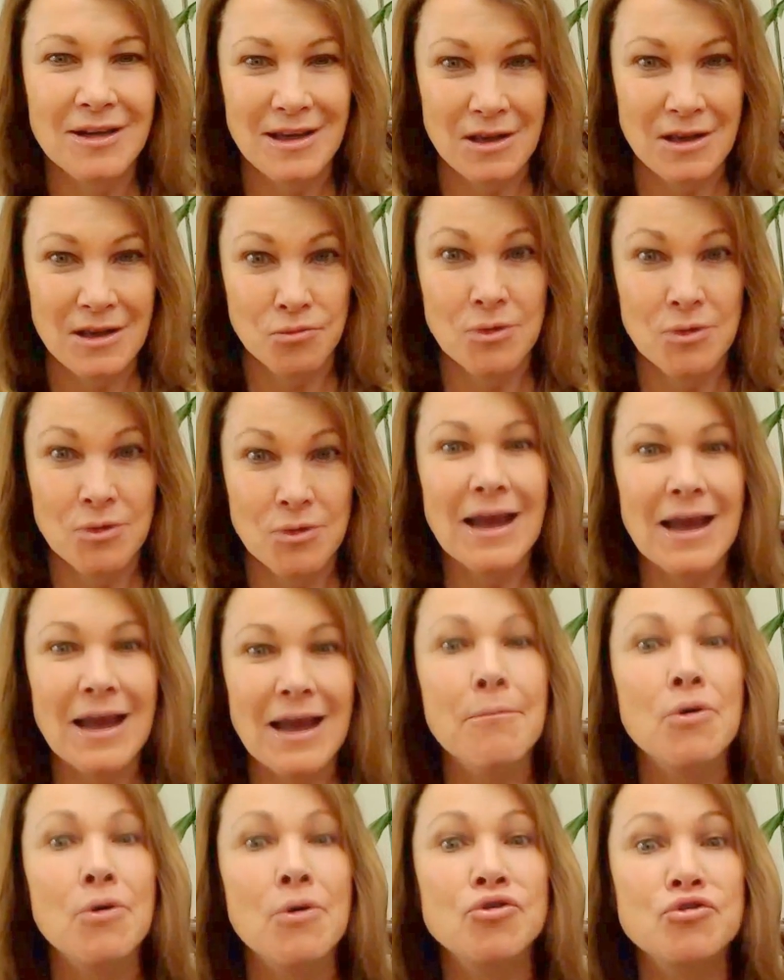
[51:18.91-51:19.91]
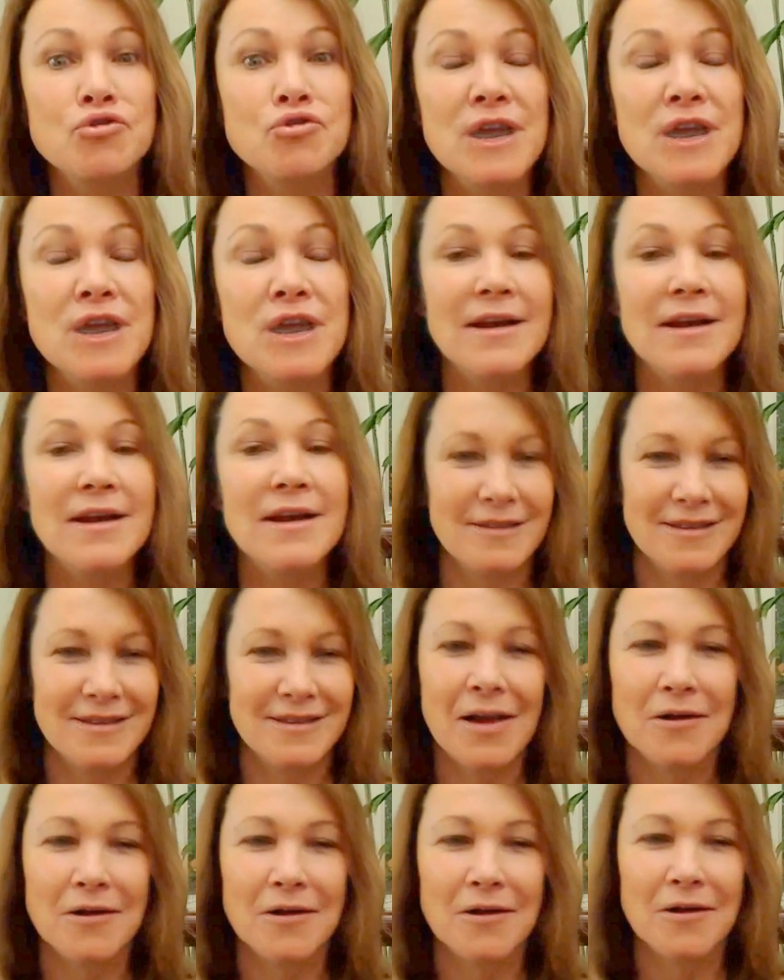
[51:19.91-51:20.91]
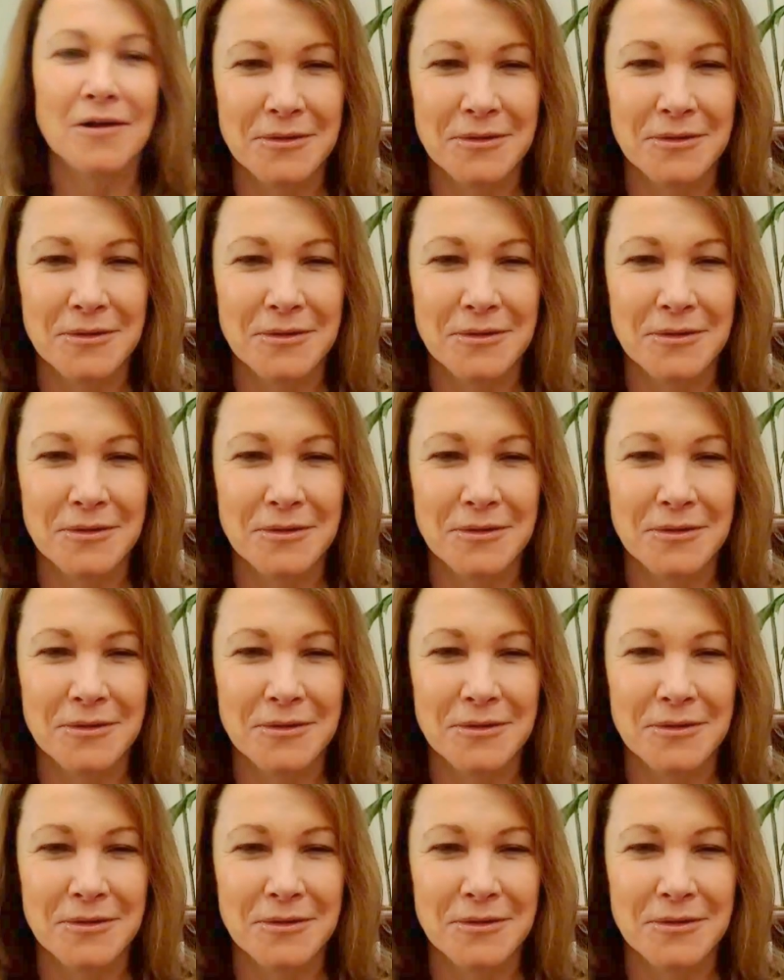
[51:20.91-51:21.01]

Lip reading: and really our most united self.